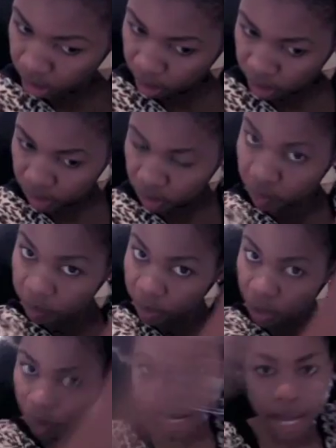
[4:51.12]
sort of
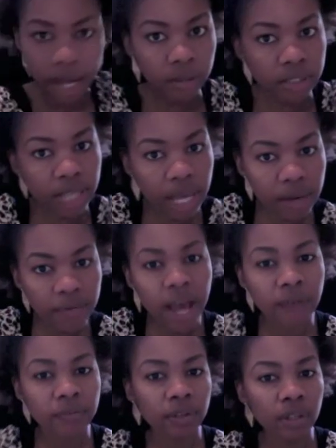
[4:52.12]
blown out kind of
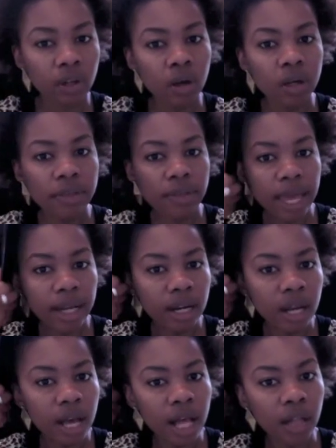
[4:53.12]
afro look, then
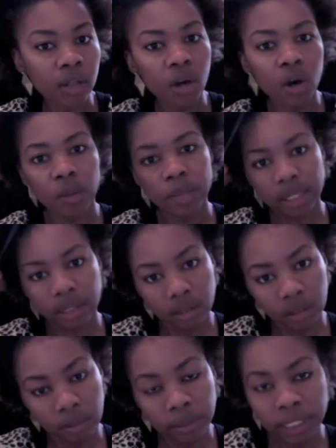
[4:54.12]
I'll comb it
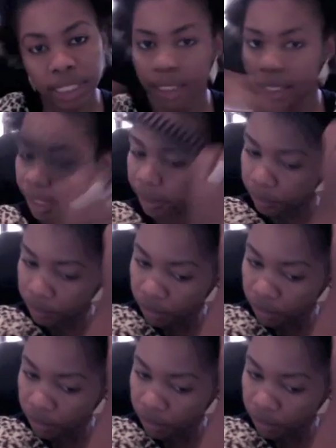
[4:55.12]
completely.